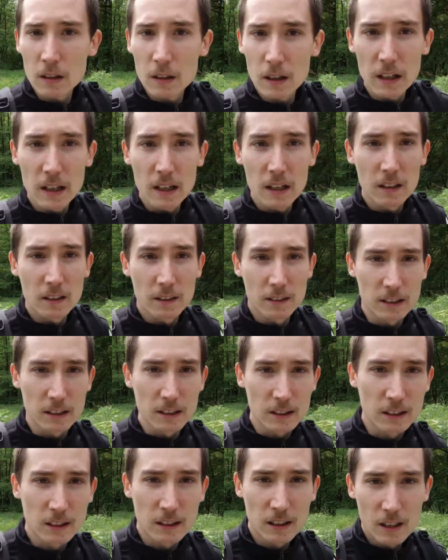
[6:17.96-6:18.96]
And
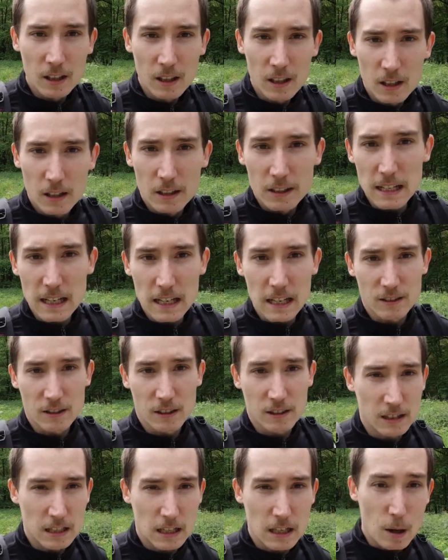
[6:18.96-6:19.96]
yeah, as I
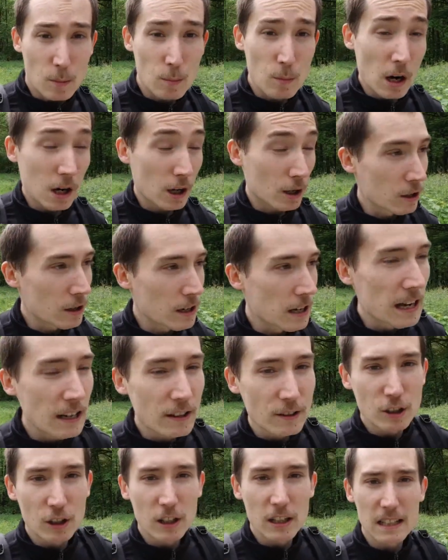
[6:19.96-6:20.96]
said, I'm not gonna
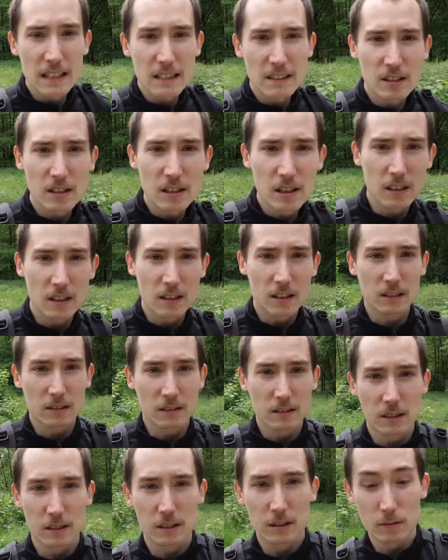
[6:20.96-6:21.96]
enter it.
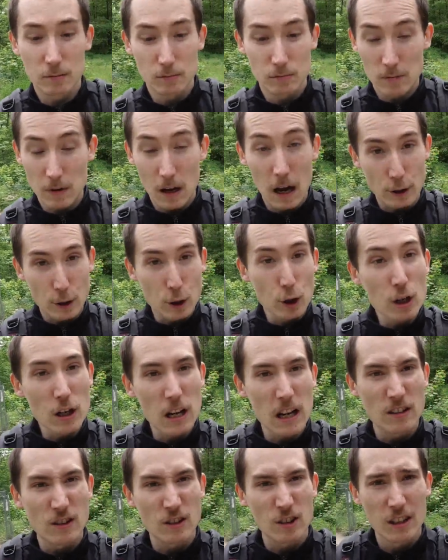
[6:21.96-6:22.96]
I could
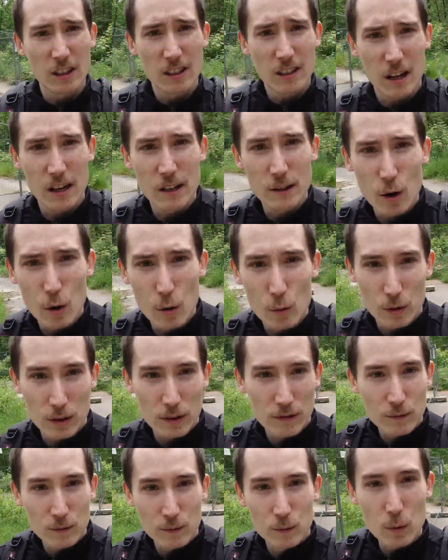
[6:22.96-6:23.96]
enter it, I know
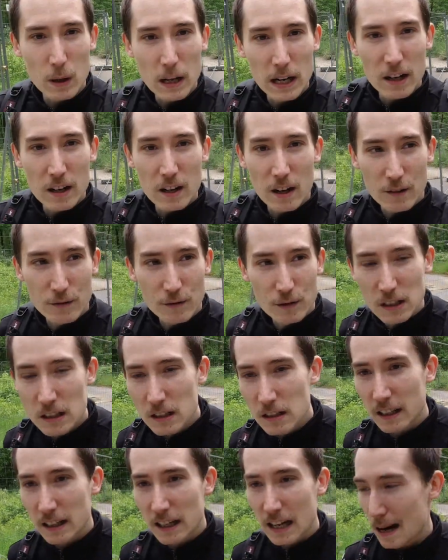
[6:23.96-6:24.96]
even where, I've seen
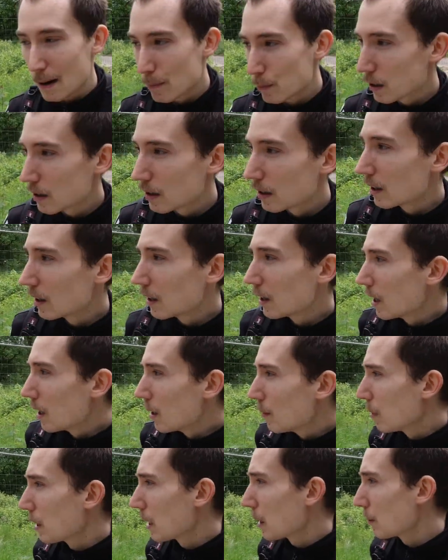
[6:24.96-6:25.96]
a gap,
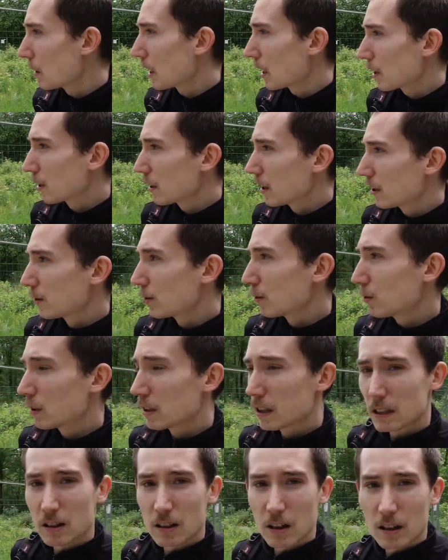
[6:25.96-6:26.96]
but I'm not gonna do
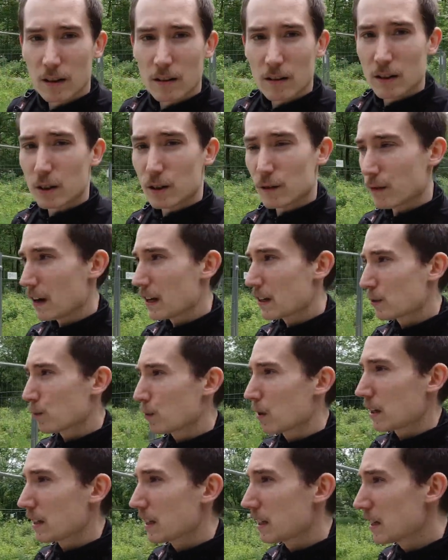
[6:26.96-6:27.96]
it. This fence
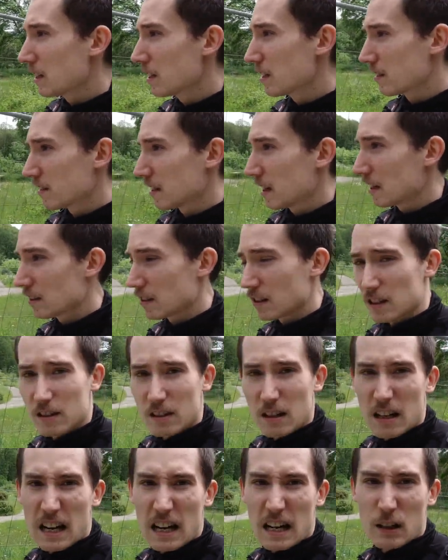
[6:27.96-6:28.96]
right here, it says it is
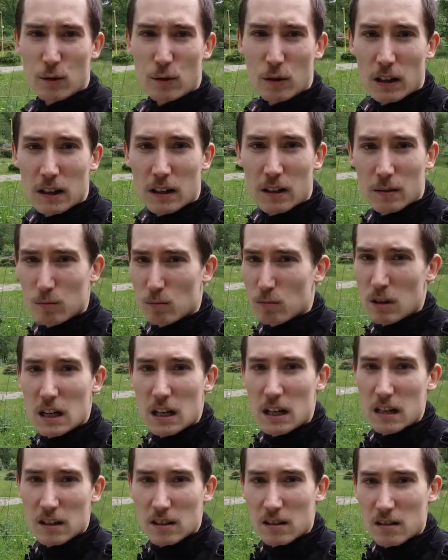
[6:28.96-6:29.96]
electric.
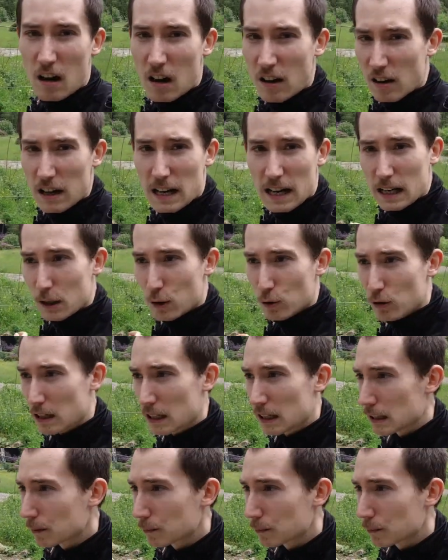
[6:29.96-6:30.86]
It is not electric.